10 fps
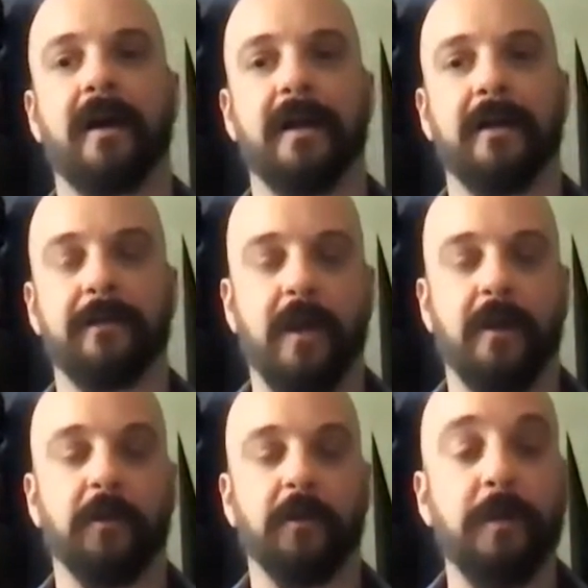a
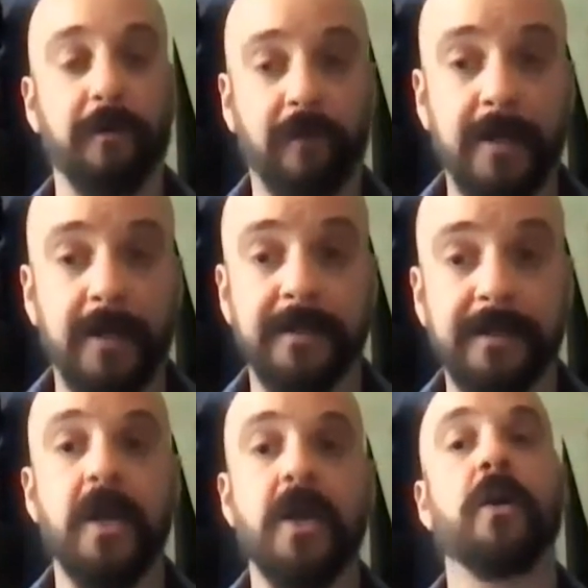group of friends
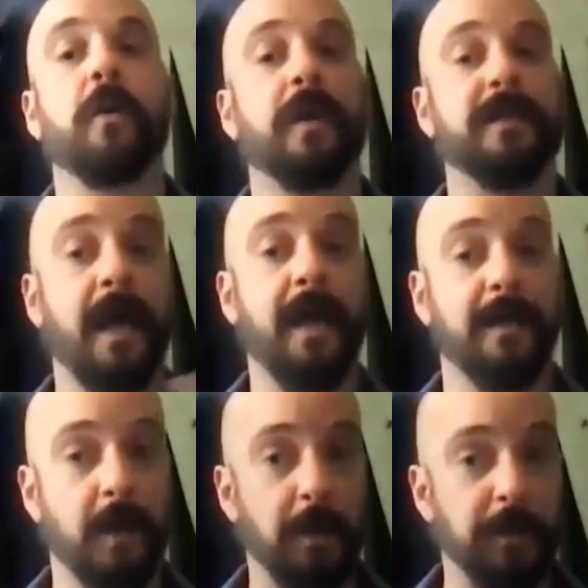who were
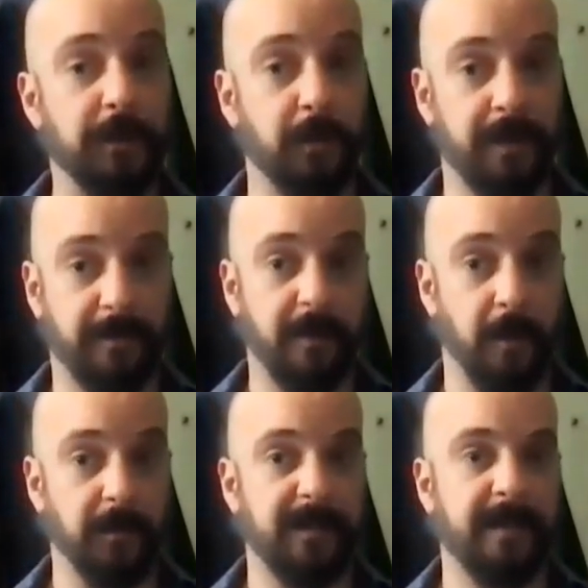diagnosed with
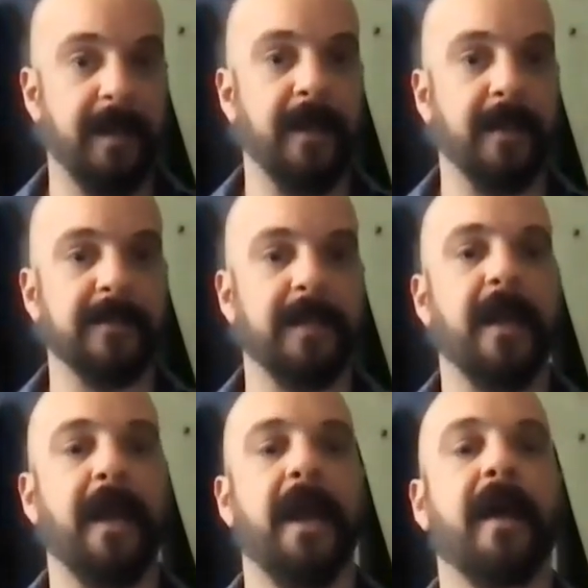those things,
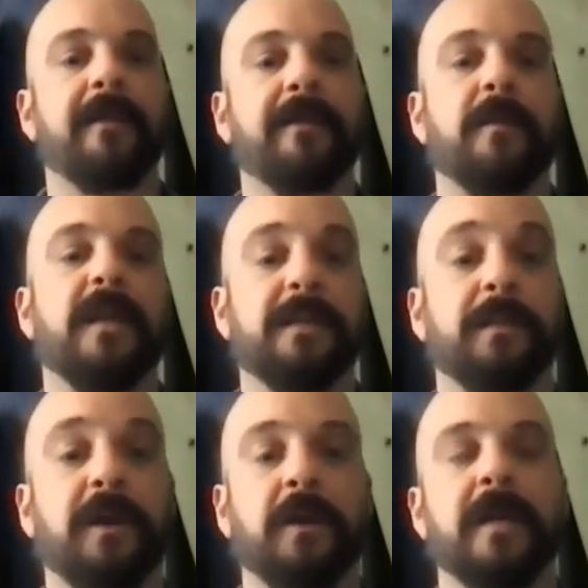and I had them
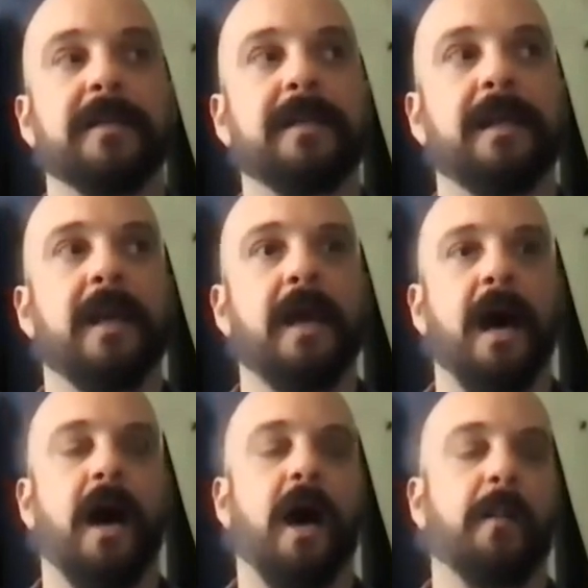experiment
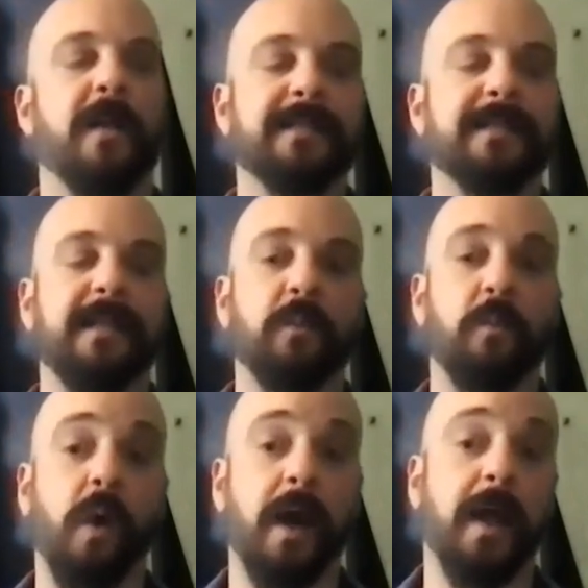and see
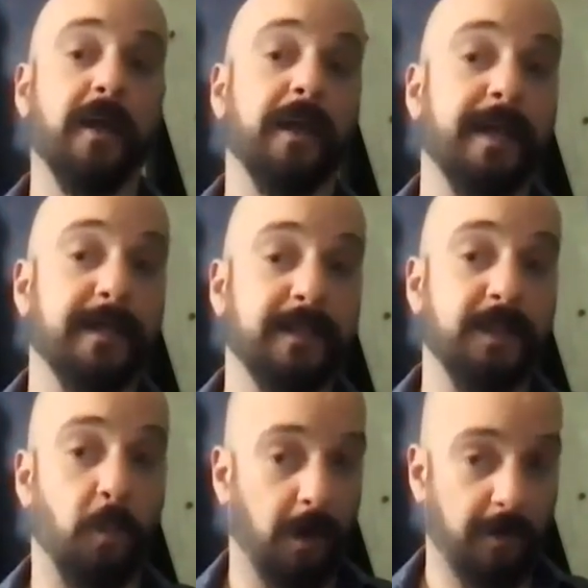what I could get to
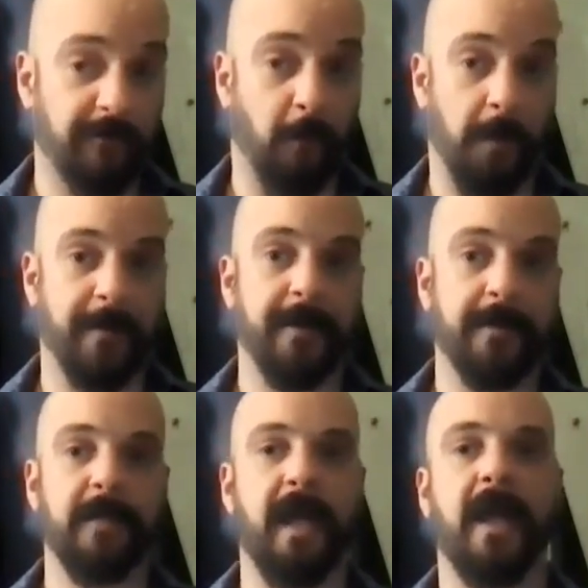work for
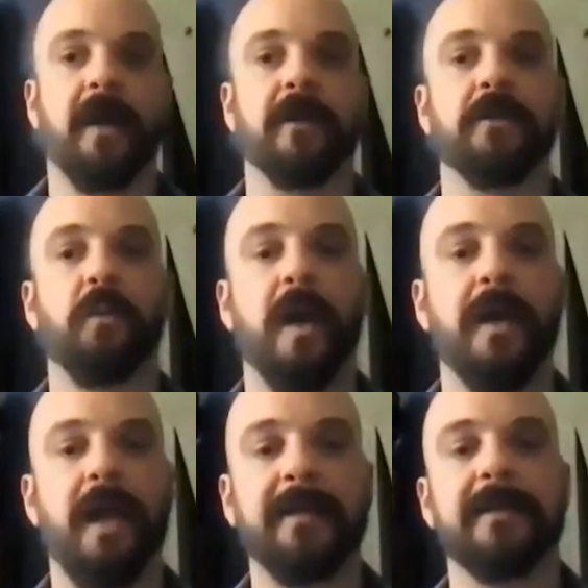them. And
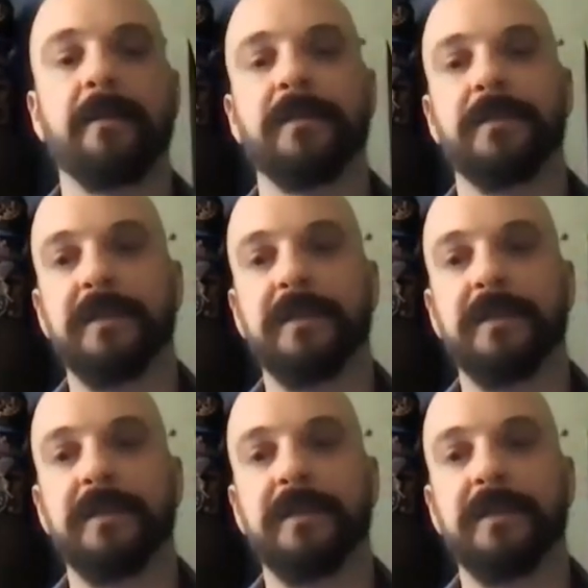what ended up